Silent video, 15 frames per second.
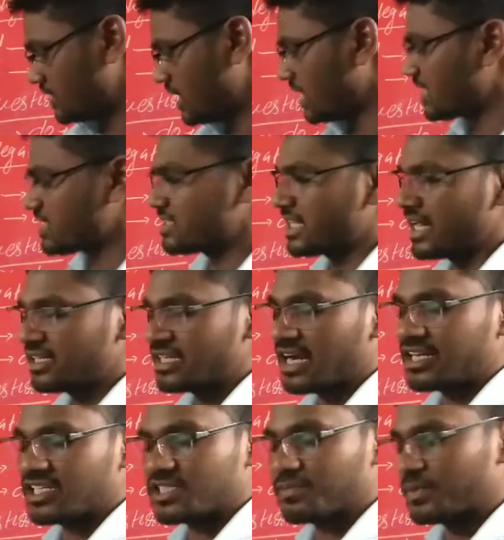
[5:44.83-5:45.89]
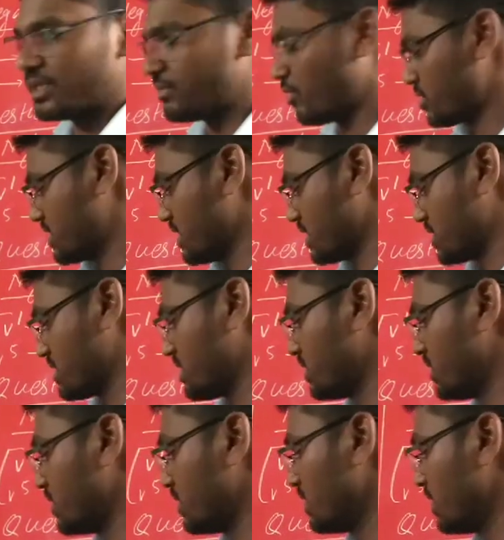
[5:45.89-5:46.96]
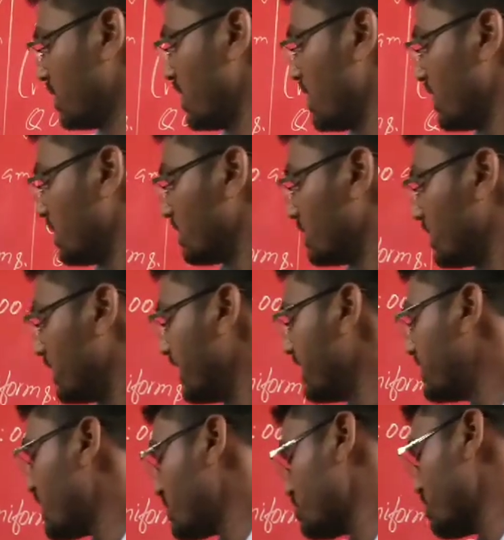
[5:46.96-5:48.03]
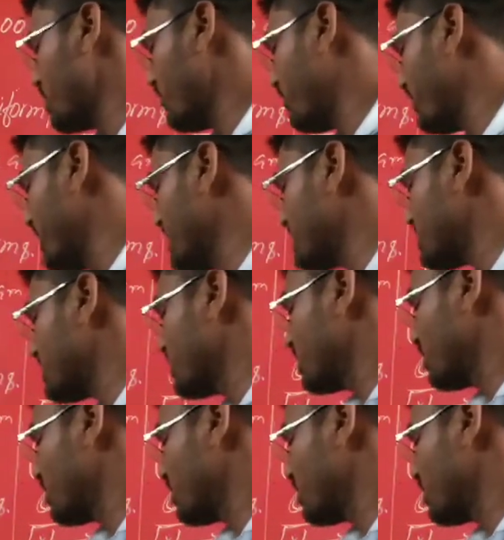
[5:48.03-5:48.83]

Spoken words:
Understand, that is p.m. or 6. He does not finish